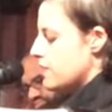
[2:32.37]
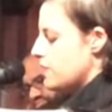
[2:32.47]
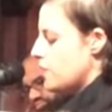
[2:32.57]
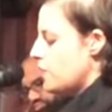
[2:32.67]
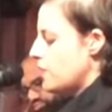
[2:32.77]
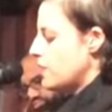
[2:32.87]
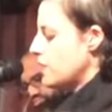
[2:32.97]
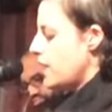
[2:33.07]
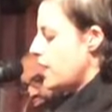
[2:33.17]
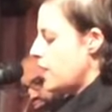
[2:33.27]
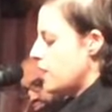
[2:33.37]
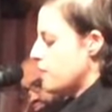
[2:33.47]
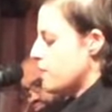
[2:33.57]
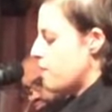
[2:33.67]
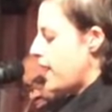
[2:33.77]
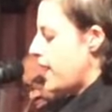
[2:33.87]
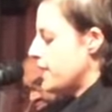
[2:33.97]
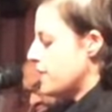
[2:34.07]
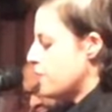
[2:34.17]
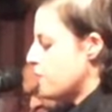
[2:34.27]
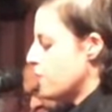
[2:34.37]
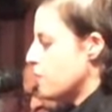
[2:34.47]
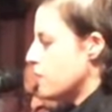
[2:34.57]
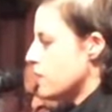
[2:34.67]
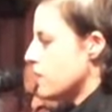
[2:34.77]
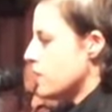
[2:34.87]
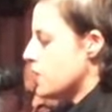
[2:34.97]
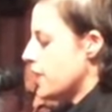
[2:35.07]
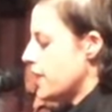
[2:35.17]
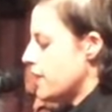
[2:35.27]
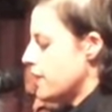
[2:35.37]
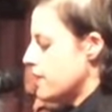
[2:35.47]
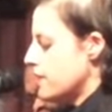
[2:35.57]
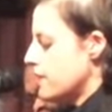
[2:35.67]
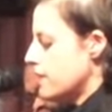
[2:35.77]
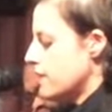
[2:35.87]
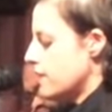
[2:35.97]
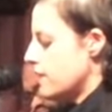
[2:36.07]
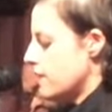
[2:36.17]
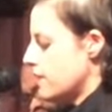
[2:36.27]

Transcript: Doorknobs, padded rooms and chairs,